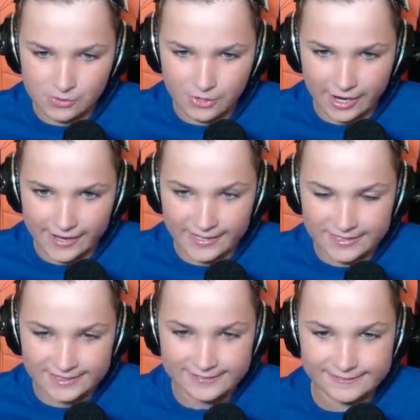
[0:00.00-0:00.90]
His name is
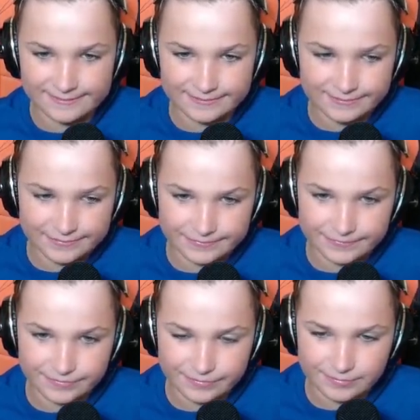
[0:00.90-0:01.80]
Dennis Daily
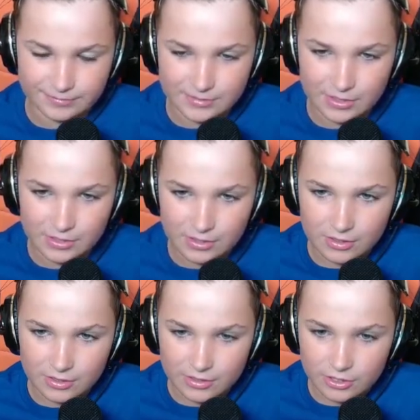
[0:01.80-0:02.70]
Pig, are you
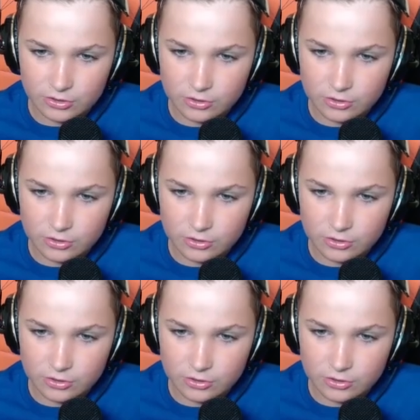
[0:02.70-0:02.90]
serious?